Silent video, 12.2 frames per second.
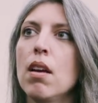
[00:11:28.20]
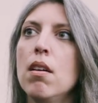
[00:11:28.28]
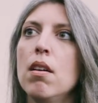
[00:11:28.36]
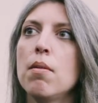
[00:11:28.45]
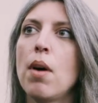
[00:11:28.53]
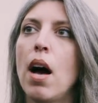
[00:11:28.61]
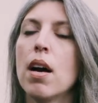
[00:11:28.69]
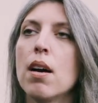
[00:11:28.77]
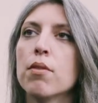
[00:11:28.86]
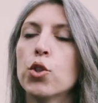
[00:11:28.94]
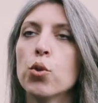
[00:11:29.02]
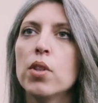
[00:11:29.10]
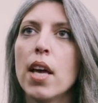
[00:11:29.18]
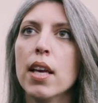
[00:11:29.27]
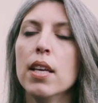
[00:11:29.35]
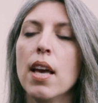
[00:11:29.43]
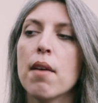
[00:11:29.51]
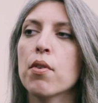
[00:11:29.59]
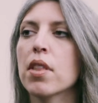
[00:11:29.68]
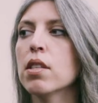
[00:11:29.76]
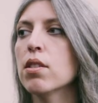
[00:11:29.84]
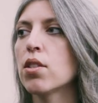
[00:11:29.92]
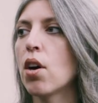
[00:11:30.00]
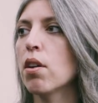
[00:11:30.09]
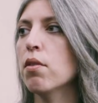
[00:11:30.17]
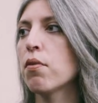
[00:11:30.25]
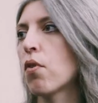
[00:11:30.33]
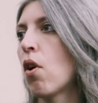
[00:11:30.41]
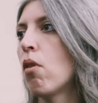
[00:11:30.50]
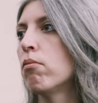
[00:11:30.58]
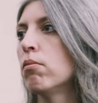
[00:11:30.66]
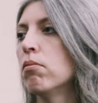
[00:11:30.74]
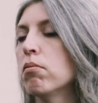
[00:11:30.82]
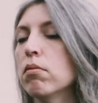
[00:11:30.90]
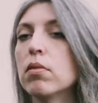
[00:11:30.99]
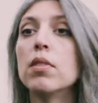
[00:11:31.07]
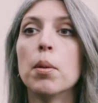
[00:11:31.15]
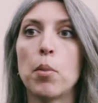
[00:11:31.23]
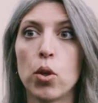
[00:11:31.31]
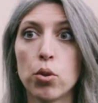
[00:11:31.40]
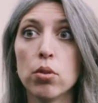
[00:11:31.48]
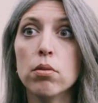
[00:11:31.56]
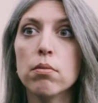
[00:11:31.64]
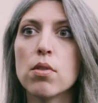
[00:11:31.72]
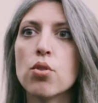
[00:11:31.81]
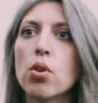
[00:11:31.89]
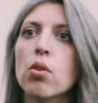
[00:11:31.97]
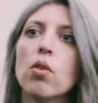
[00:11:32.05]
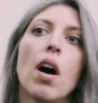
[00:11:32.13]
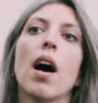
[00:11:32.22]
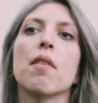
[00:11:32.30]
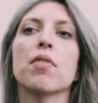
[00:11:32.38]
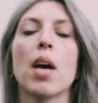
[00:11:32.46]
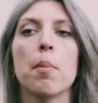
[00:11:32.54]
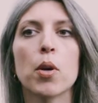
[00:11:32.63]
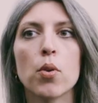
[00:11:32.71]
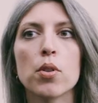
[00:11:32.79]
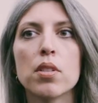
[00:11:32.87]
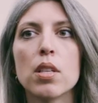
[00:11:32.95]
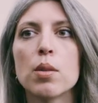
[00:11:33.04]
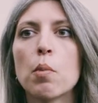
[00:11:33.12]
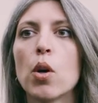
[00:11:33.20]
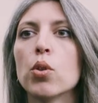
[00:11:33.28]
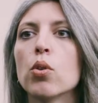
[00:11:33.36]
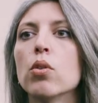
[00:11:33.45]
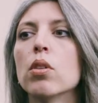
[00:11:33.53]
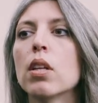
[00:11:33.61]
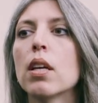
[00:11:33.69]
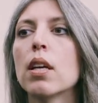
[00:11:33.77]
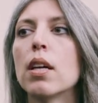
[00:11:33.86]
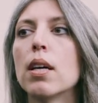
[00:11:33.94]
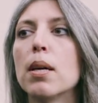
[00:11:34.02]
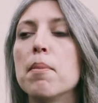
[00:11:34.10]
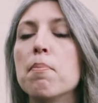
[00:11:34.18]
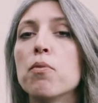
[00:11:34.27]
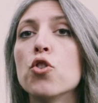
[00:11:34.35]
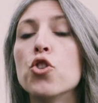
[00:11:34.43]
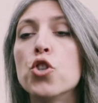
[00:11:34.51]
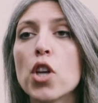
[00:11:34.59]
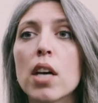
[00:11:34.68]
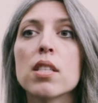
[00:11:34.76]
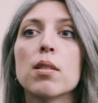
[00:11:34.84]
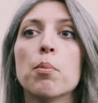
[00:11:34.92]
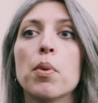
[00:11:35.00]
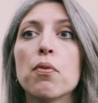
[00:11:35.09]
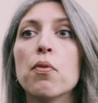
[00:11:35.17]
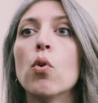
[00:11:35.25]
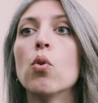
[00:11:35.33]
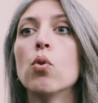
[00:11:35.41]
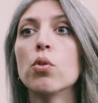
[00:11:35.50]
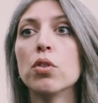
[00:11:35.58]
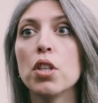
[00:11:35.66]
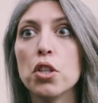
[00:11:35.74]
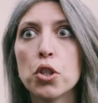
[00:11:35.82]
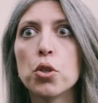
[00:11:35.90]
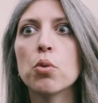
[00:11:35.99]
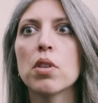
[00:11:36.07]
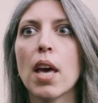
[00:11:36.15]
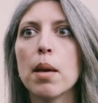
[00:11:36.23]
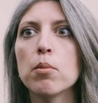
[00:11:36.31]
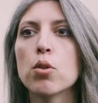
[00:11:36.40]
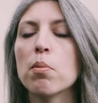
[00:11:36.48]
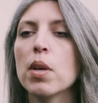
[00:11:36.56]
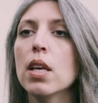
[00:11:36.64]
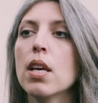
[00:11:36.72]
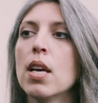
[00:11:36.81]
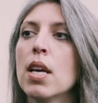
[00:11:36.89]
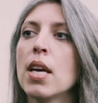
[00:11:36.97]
Today, everything started from the model. So I've come across this model just before this shoot came to be,